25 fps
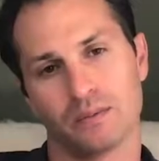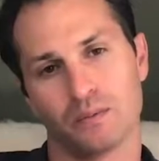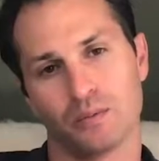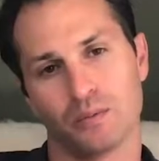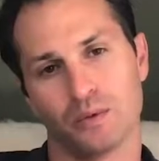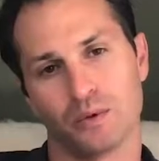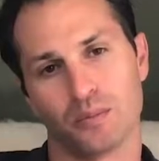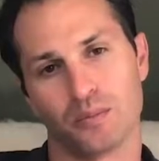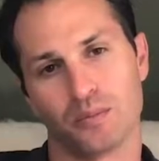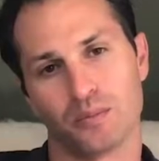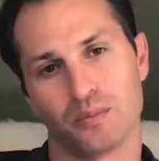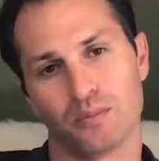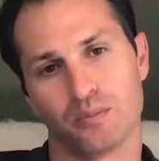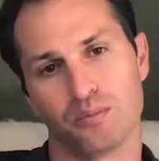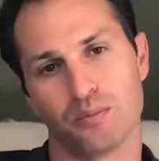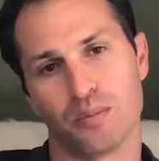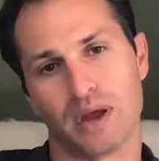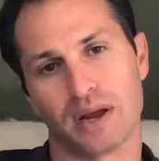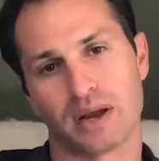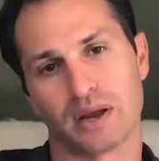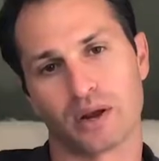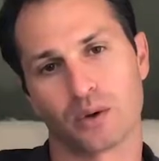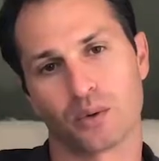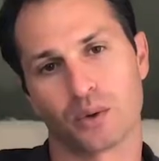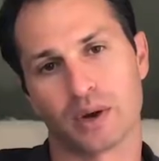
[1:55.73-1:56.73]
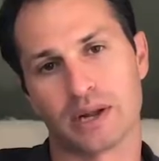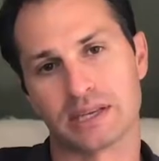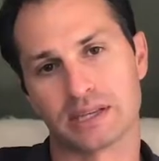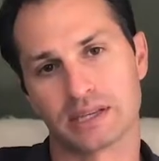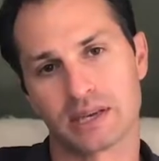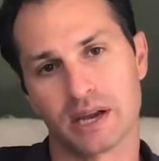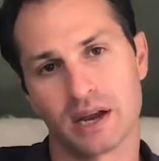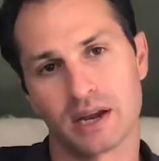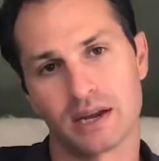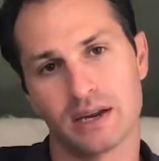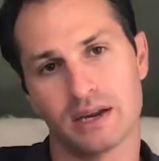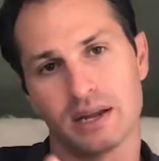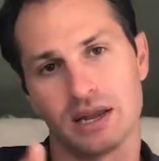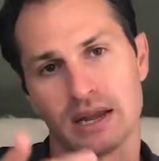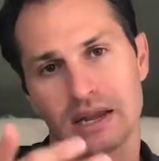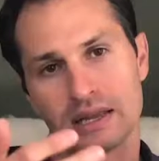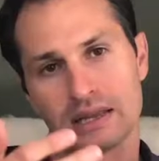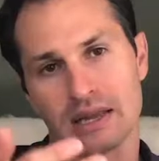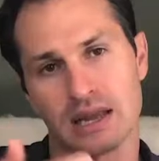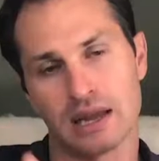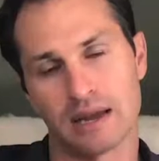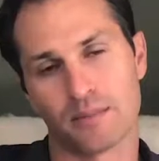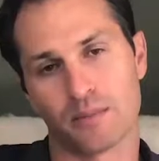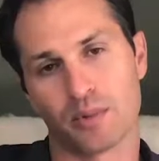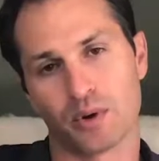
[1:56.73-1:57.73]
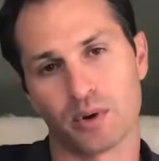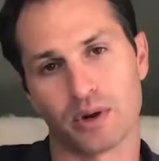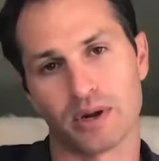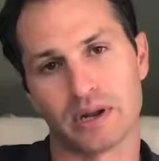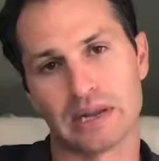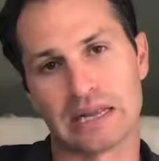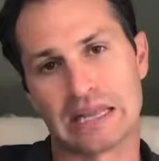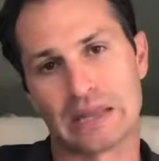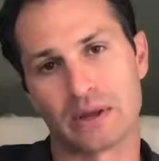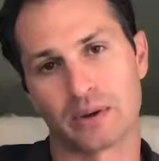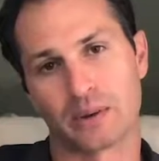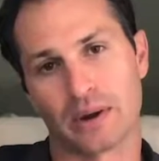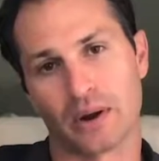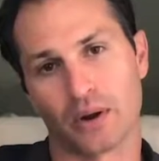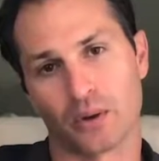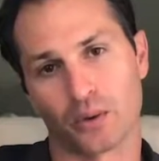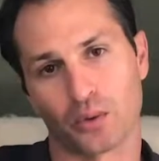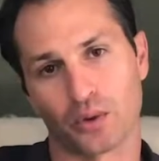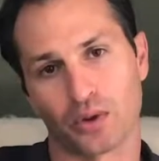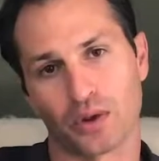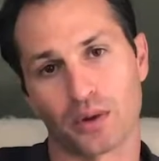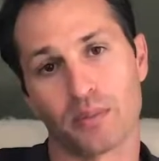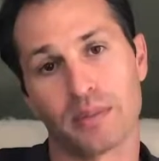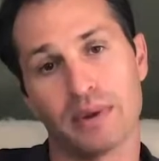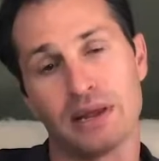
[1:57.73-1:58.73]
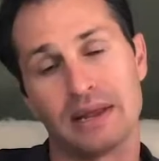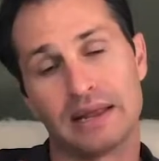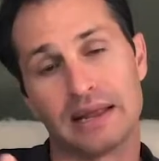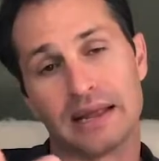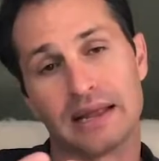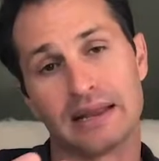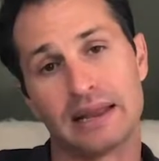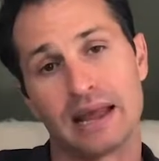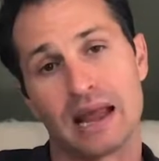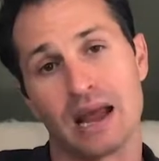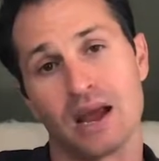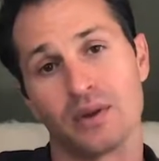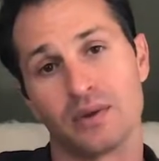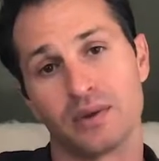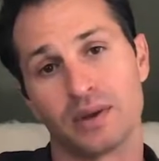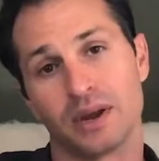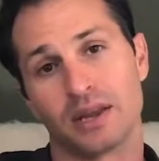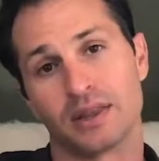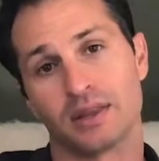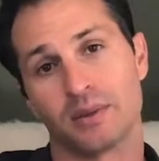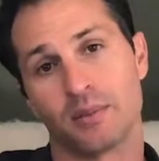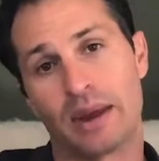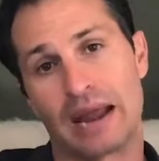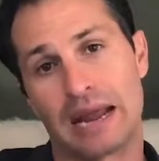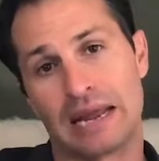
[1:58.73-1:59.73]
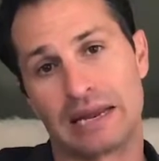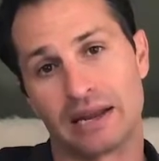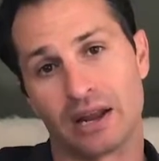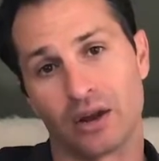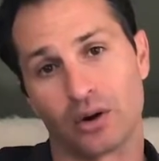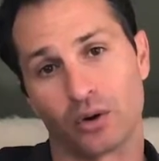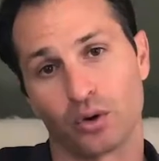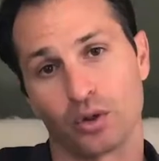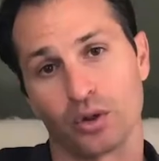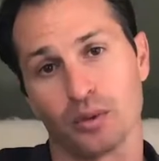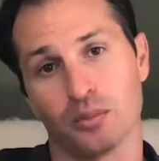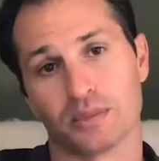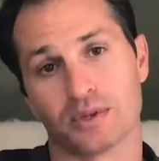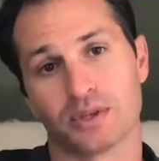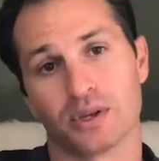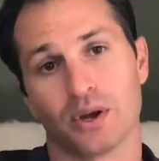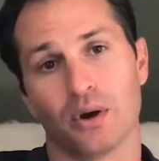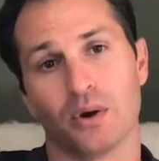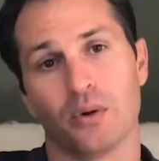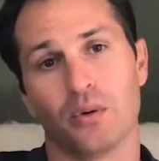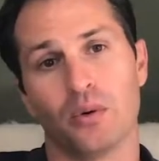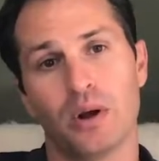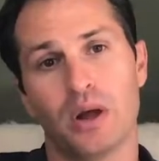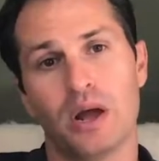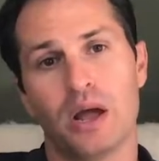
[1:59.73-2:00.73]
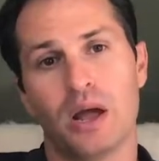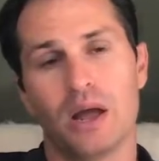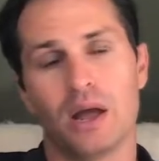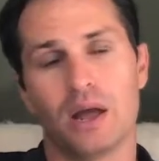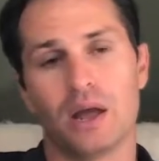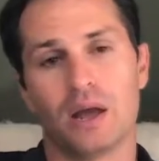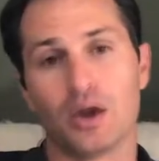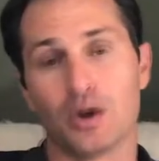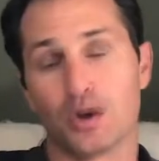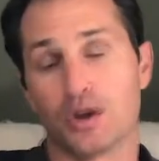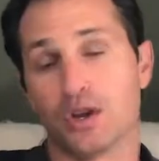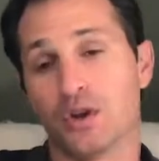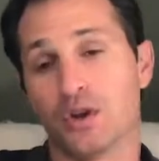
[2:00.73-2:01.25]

would make a great site and they put it in their algorithm, and then now you got the Panda algorithm. So you